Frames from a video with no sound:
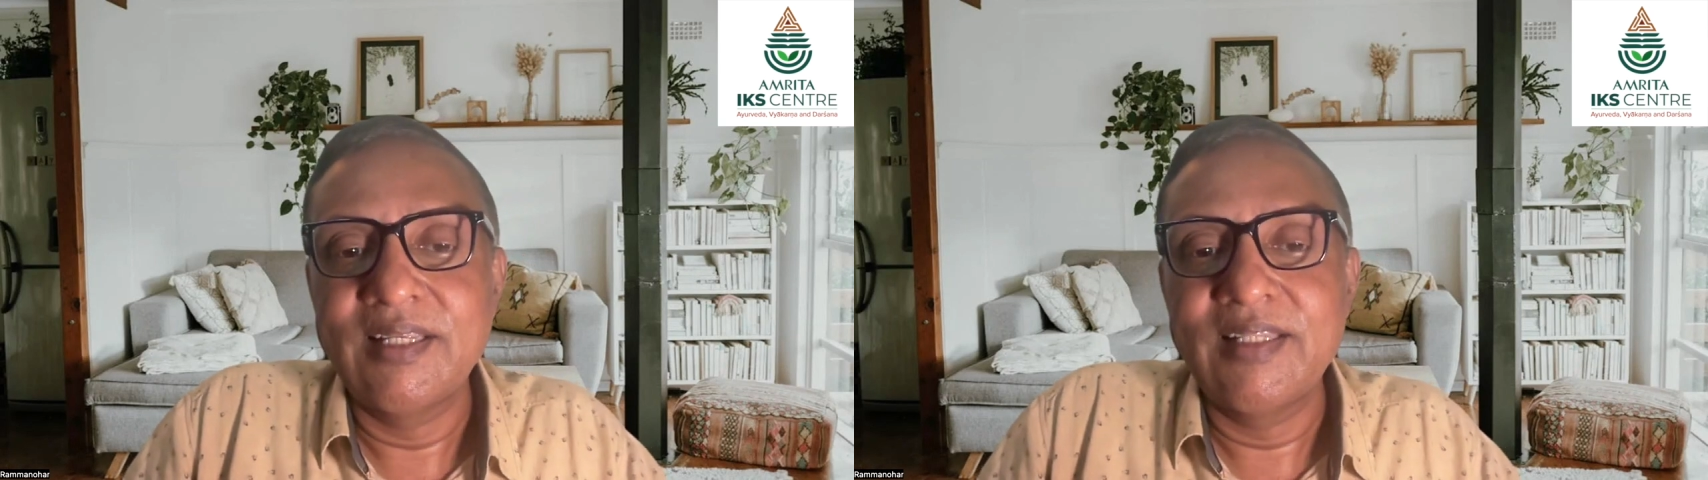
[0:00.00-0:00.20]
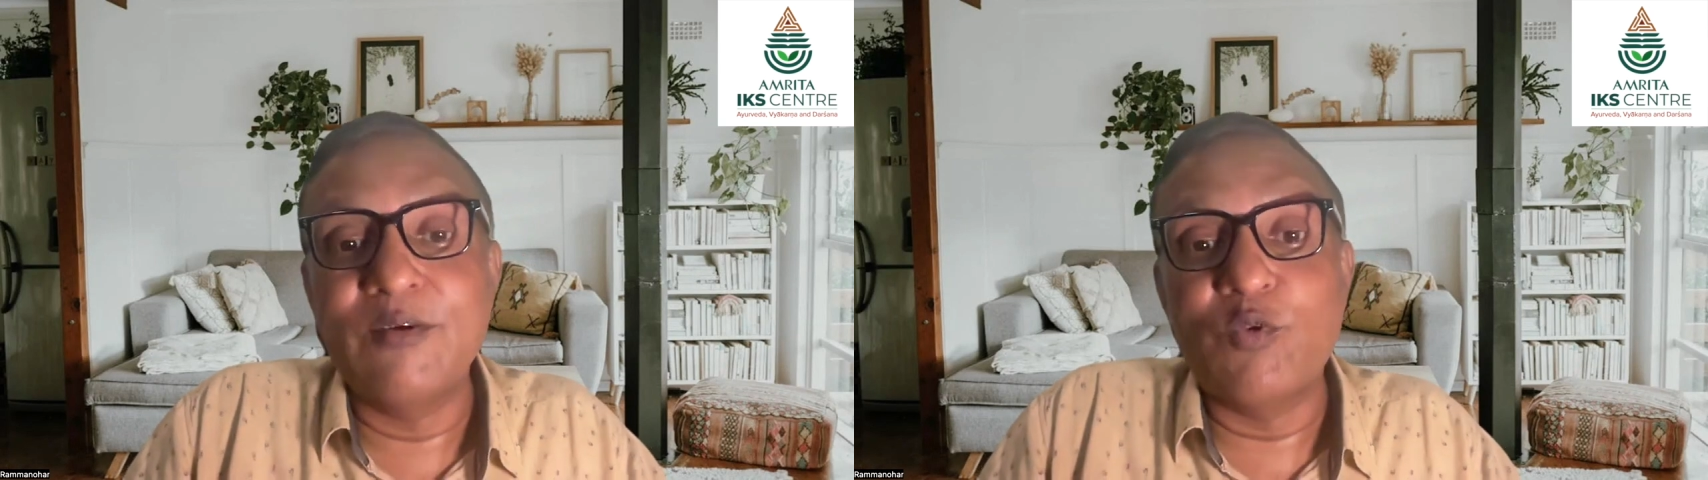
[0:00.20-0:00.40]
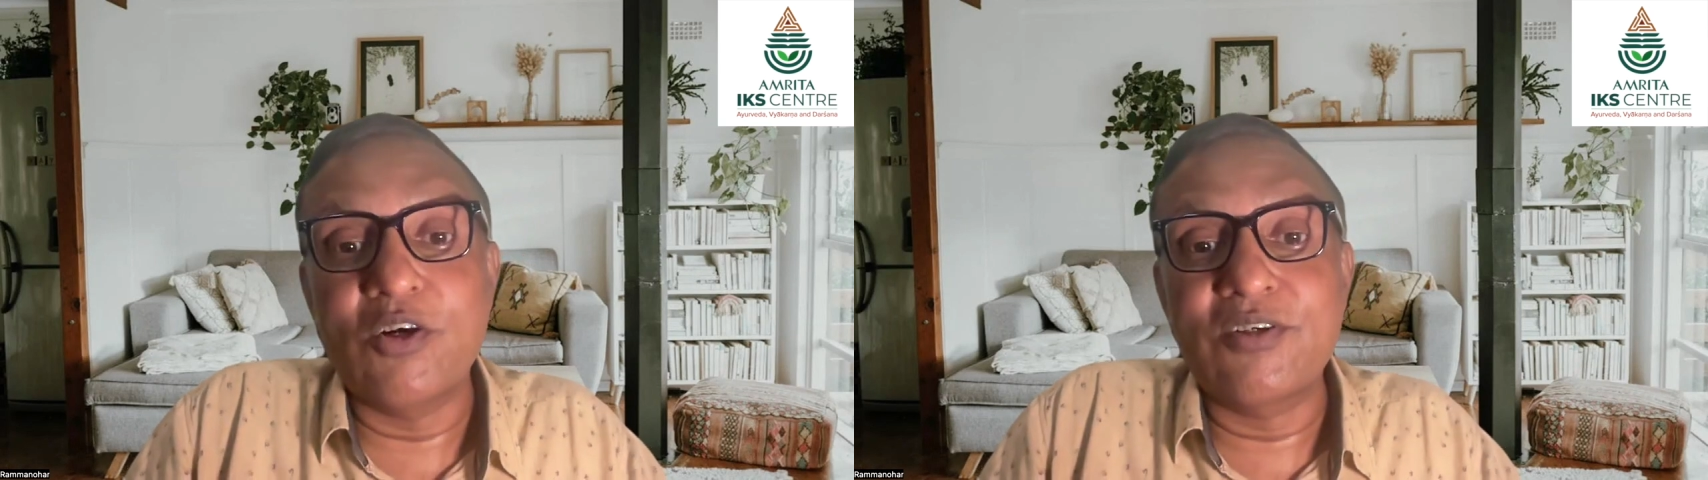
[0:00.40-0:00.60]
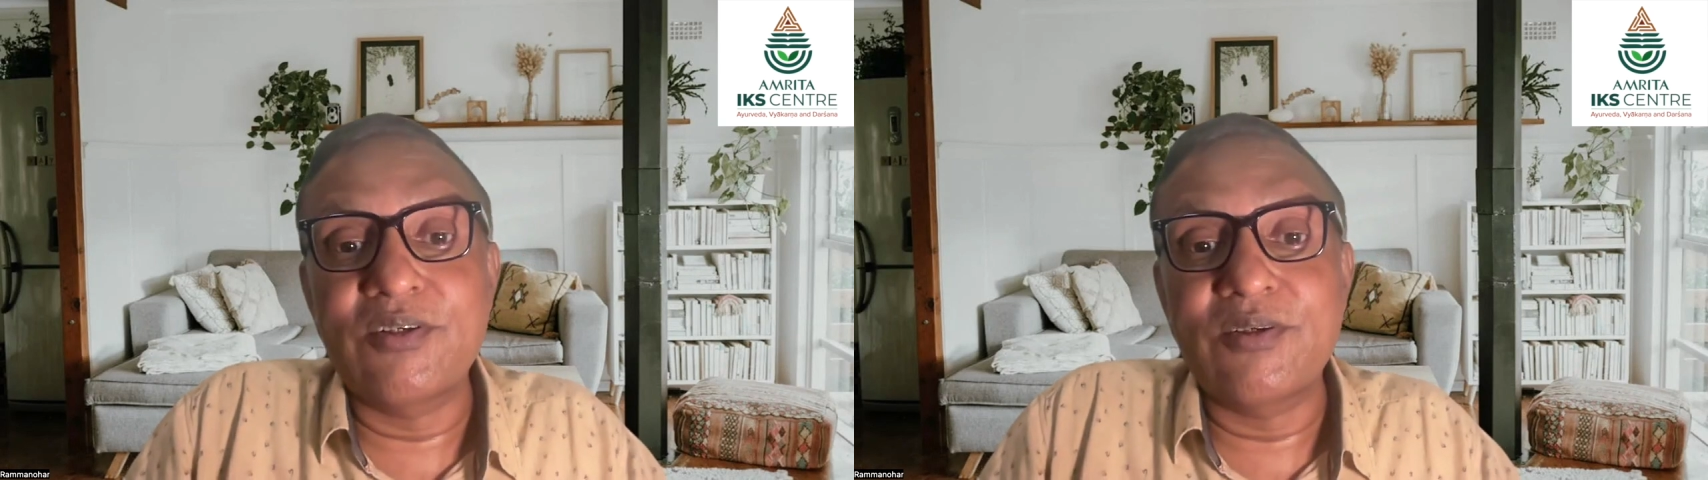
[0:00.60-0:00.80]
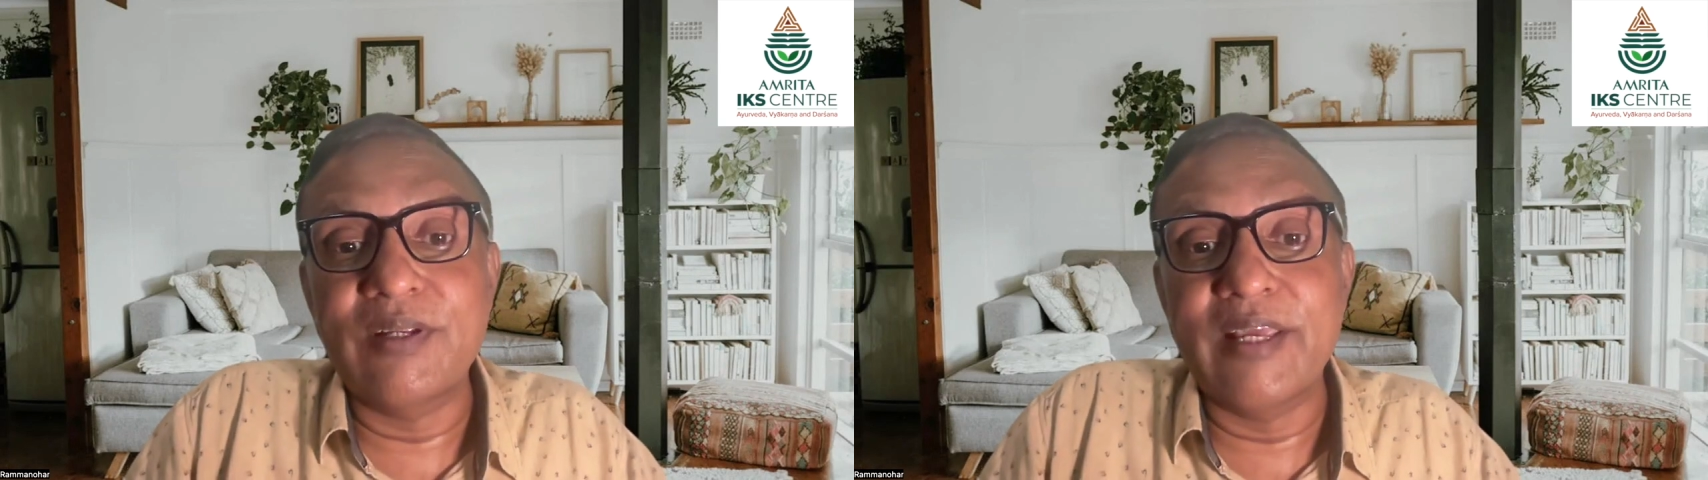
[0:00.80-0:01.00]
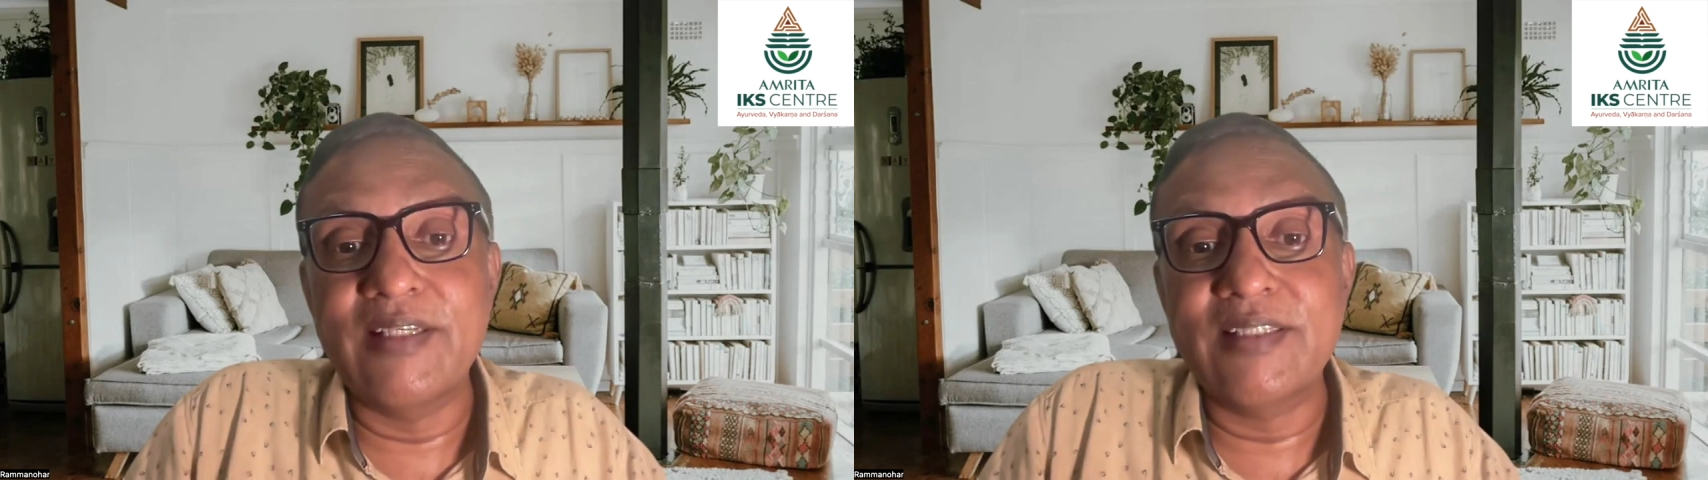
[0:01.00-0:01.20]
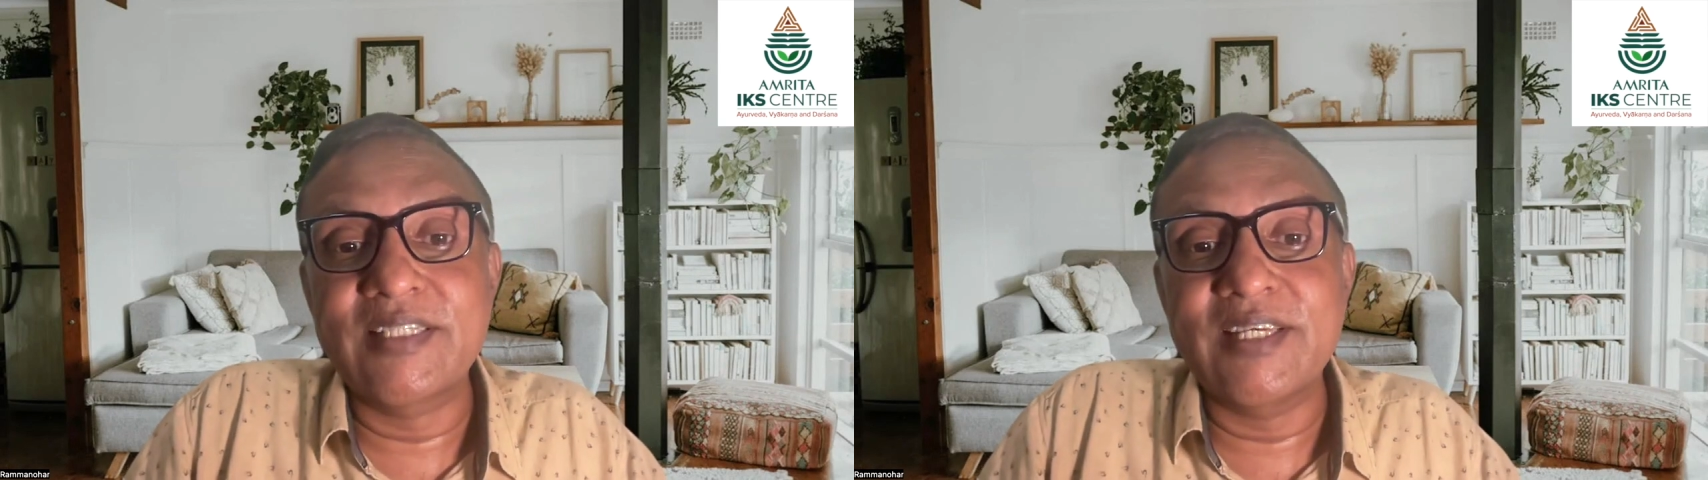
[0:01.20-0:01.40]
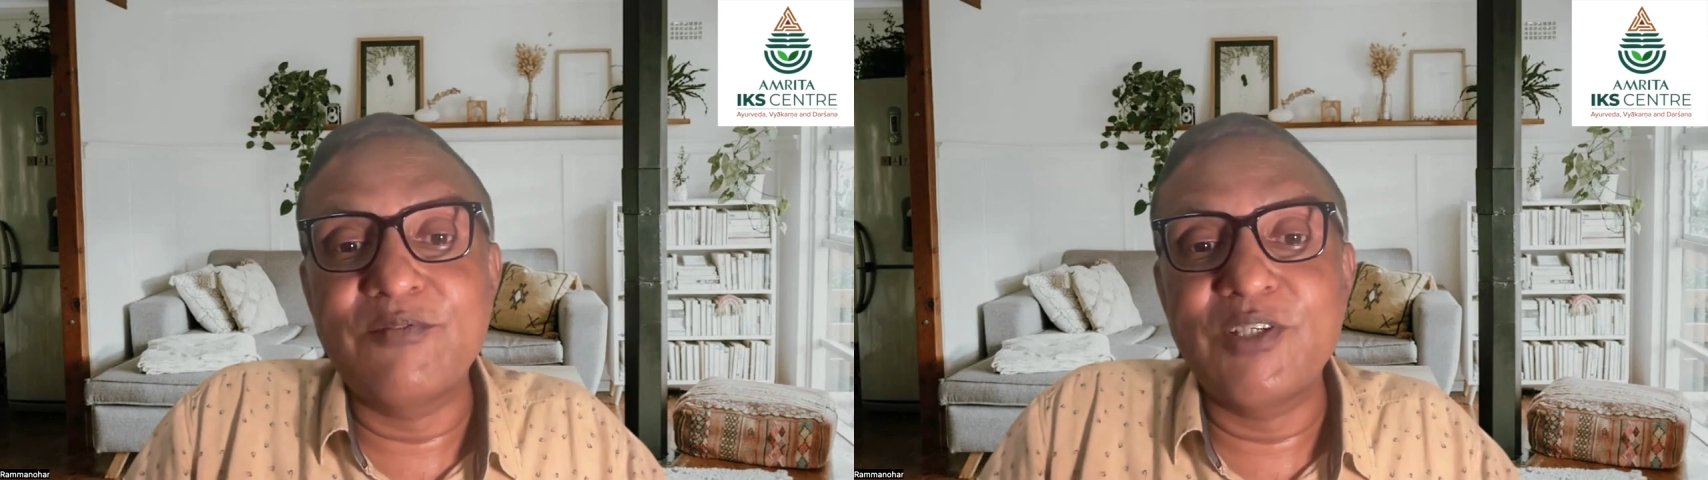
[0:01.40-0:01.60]
Then what else
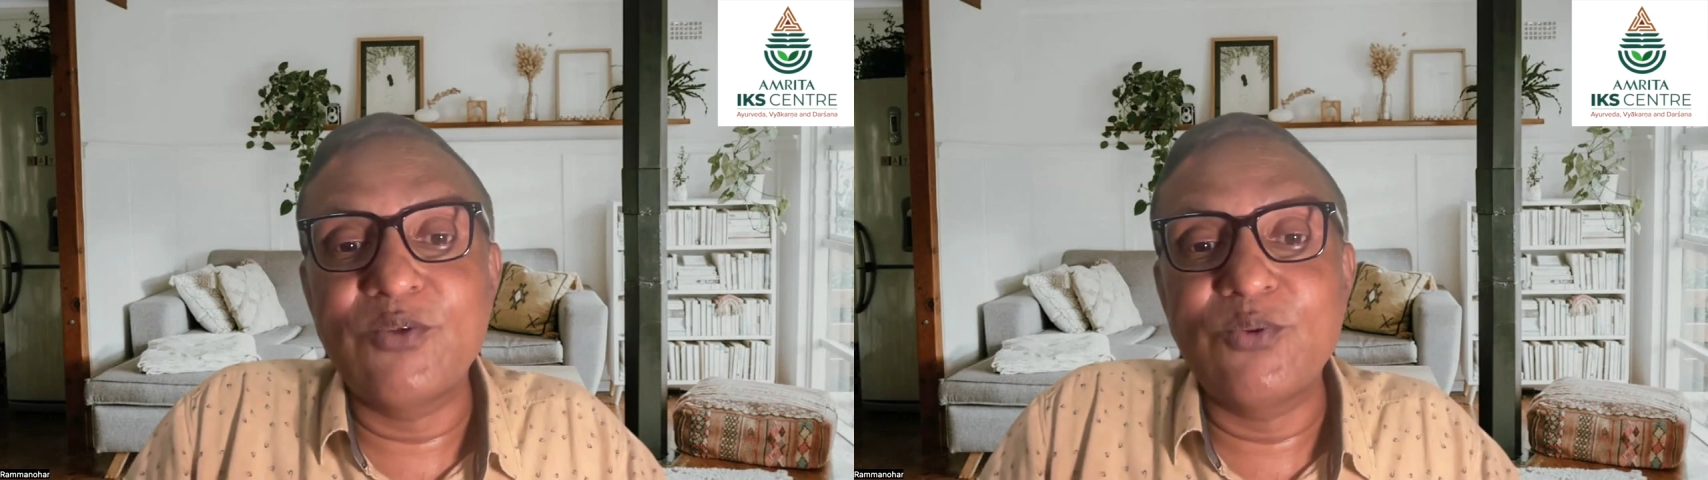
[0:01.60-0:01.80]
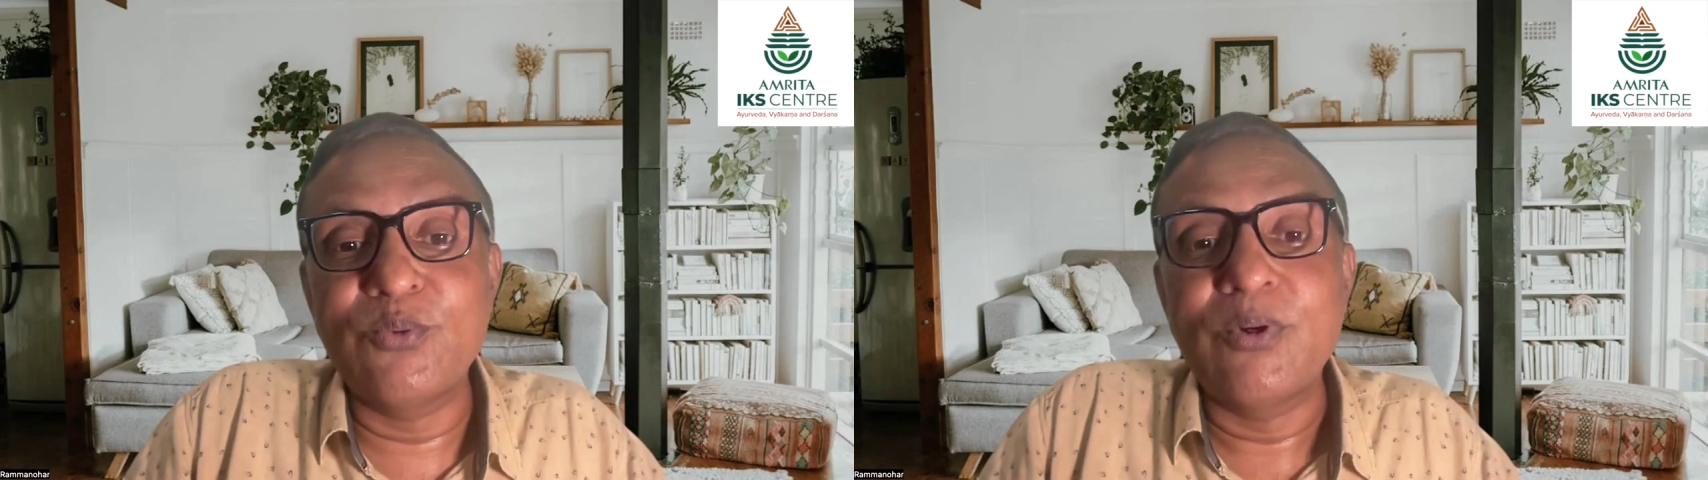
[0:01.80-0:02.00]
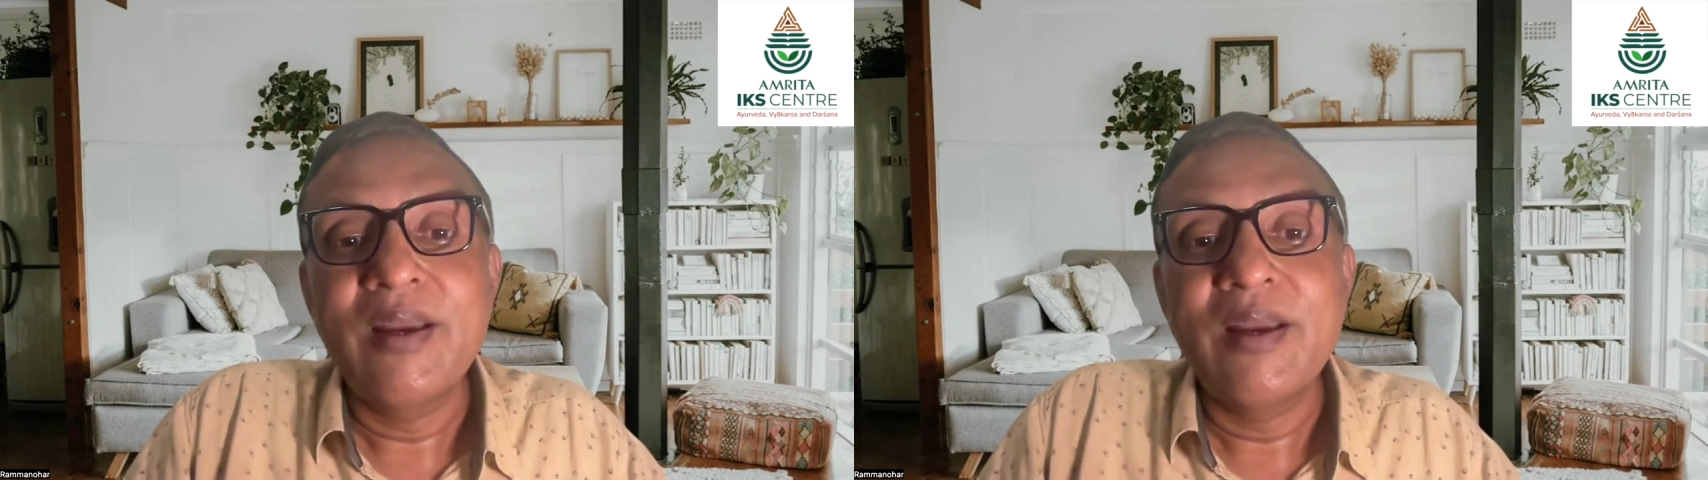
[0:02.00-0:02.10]
can we do?